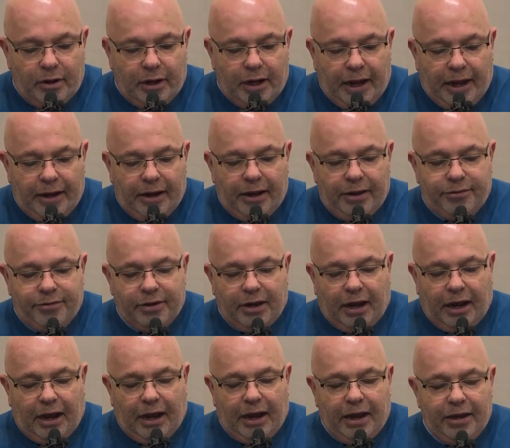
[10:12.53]
and as the
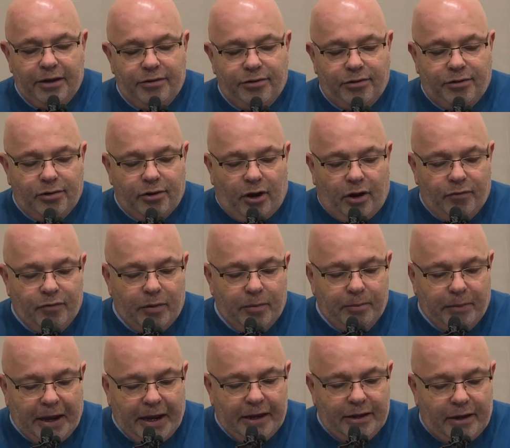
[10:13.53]
eyes of a
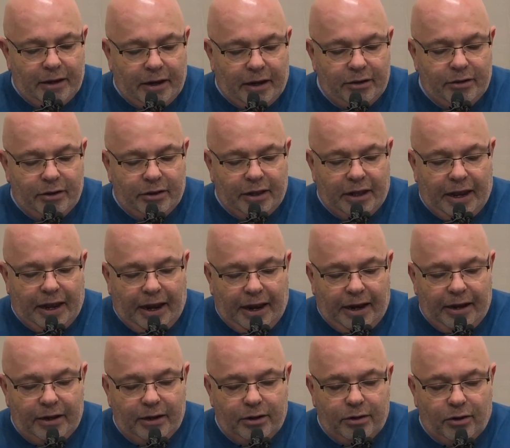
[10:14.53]
maiden unto the
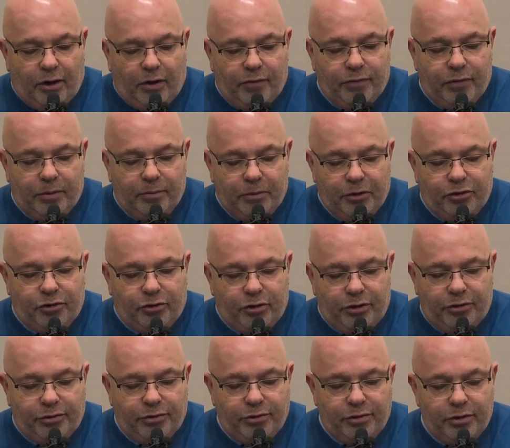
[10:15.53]
hand of her
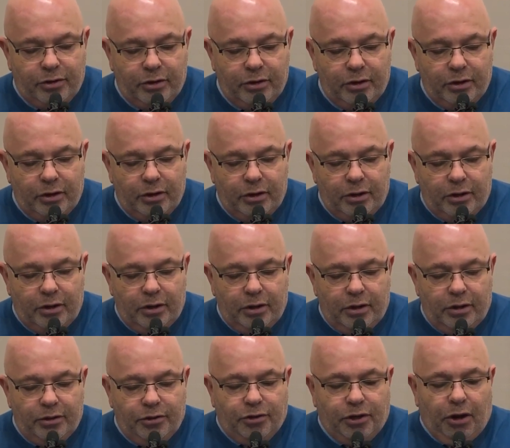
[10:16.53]
mistress,
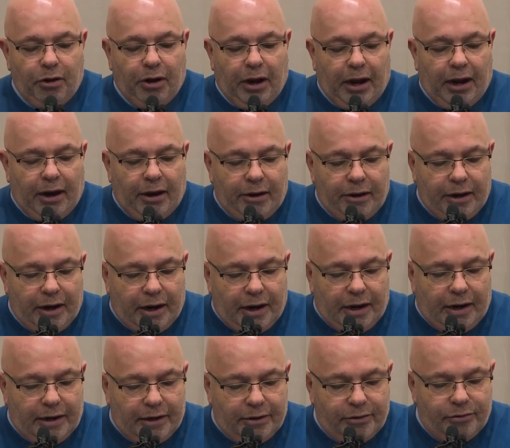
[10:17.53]
so our
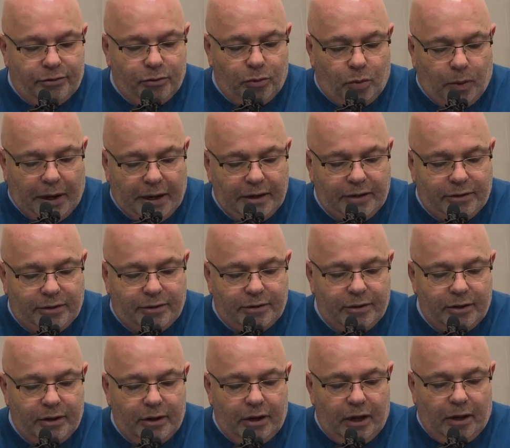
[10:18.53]
eyes wait
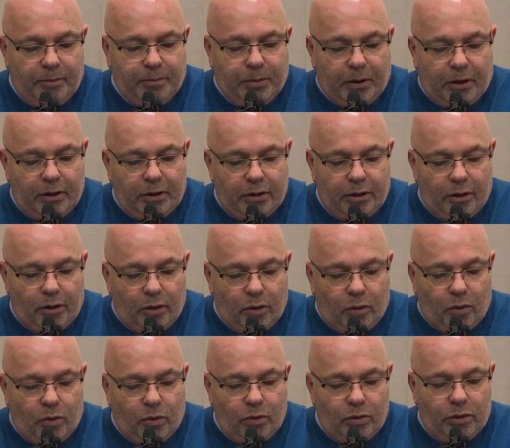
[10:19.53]
upon the
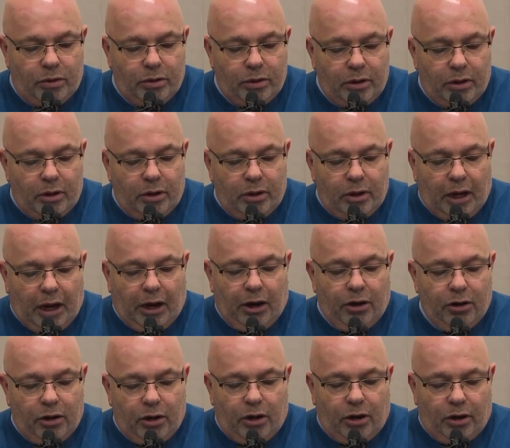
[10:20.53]
Lord our
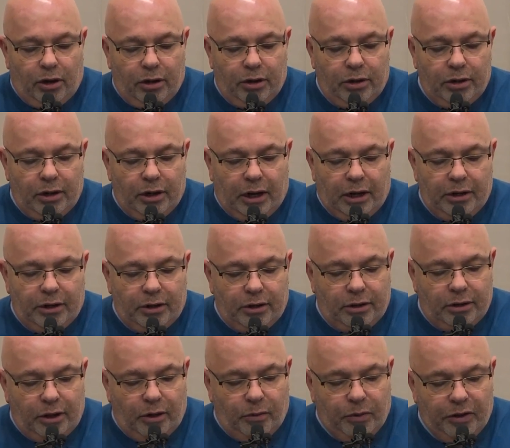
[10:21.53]
God until
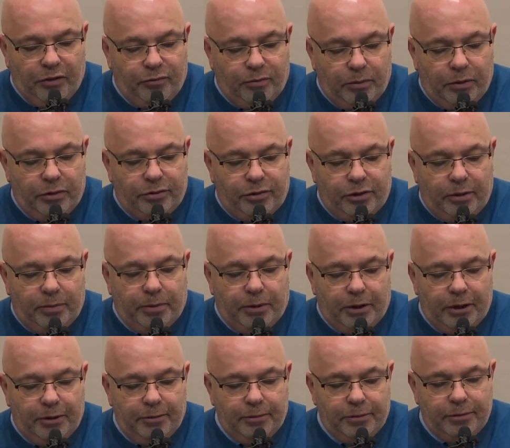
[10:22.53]
that we have mercy upon
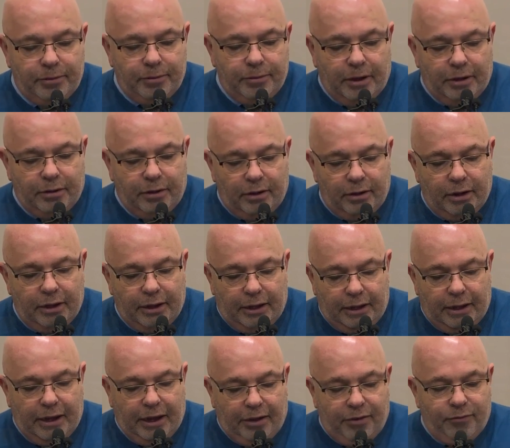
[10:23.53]
him, until
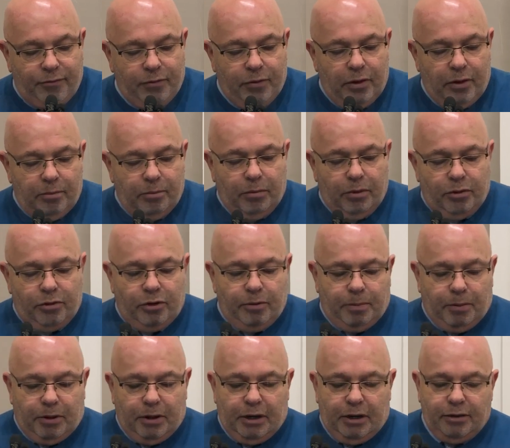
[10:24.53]
he have mercy
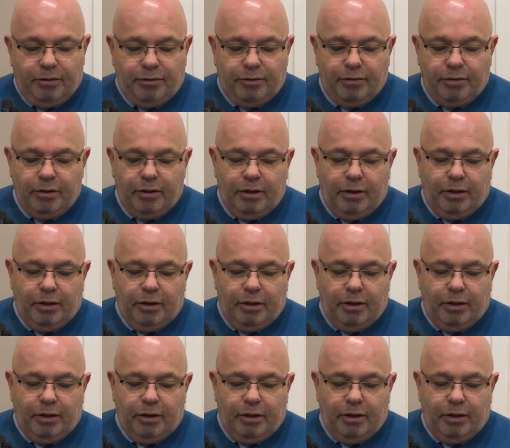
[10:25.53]
upon us.